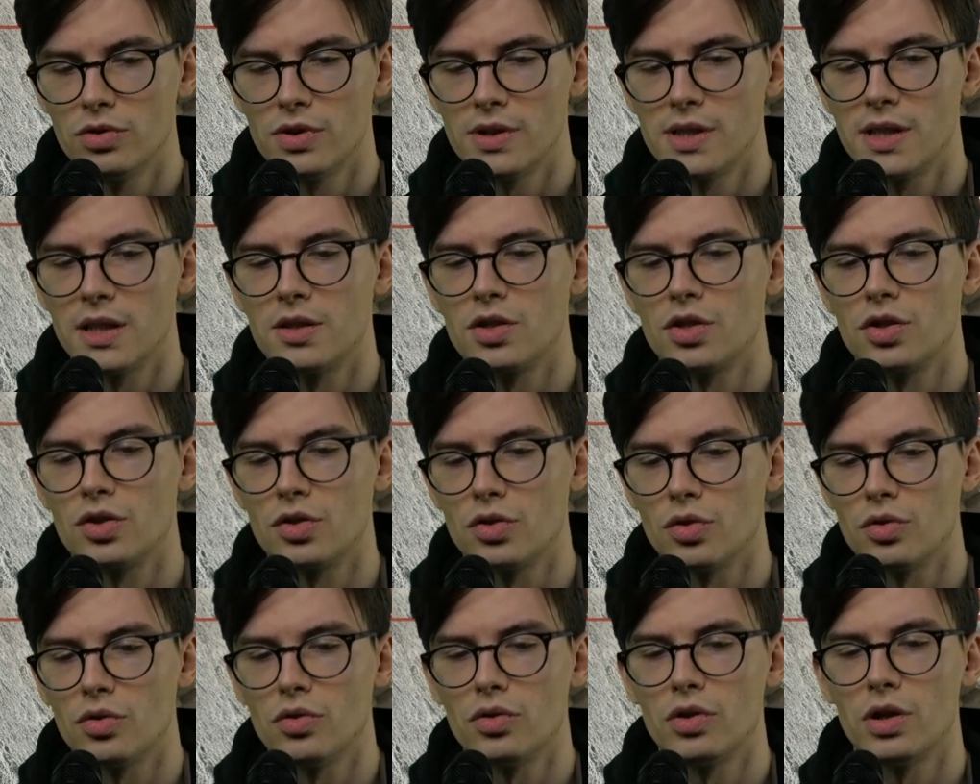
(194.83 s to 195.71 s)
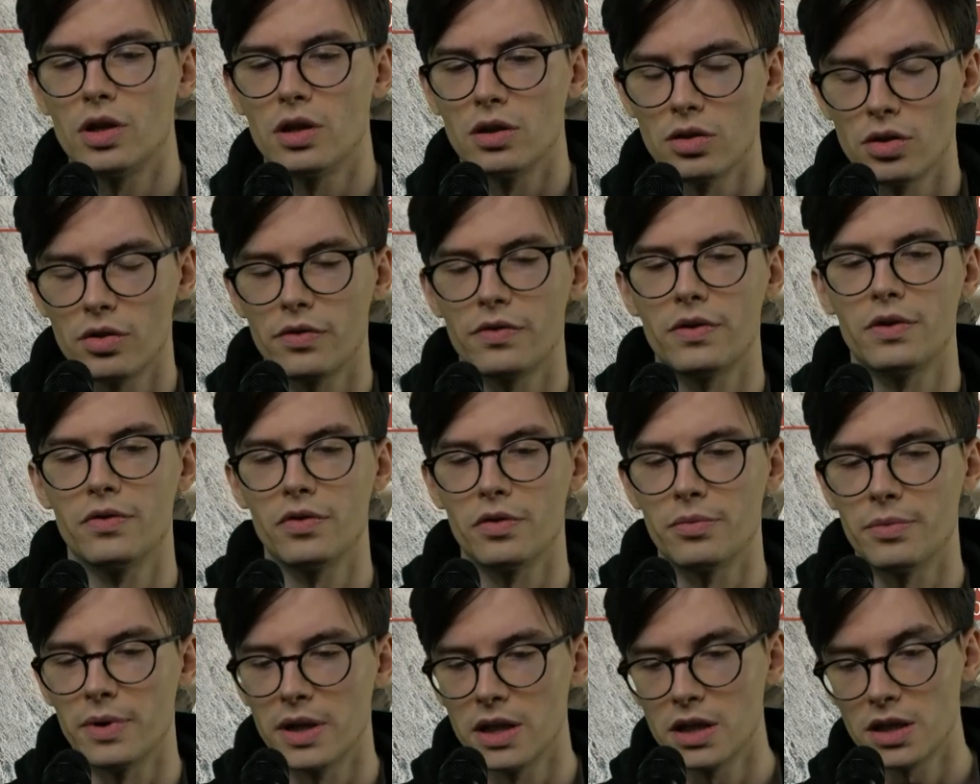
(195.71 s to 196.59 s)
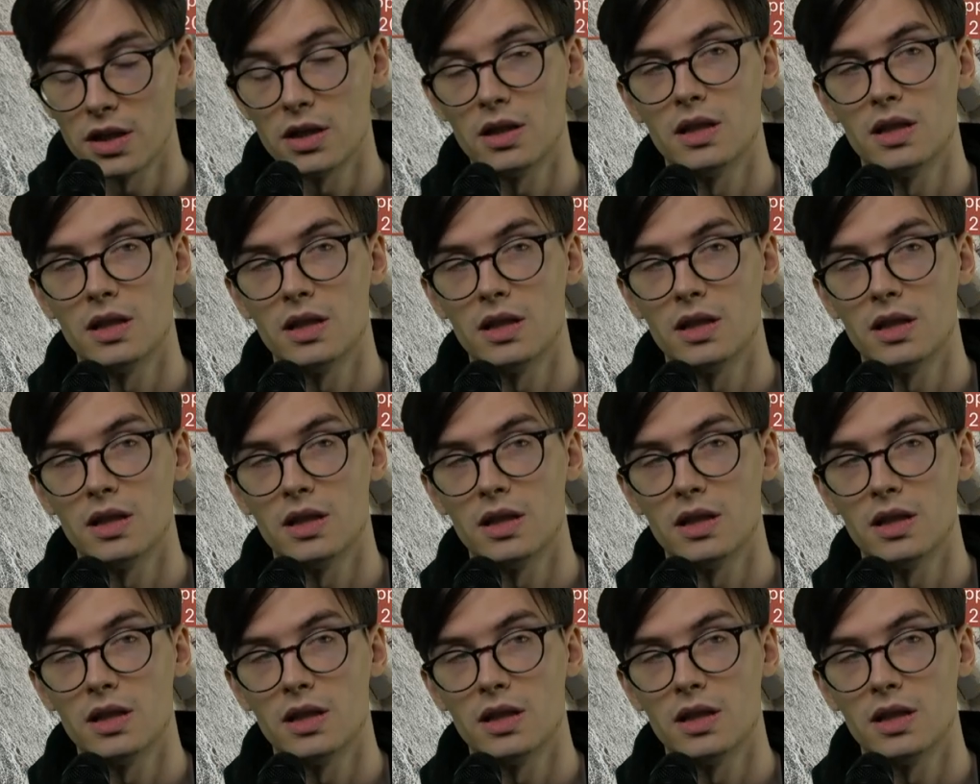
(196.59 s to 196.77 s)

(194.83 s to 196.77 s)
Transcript: that store a lot of information,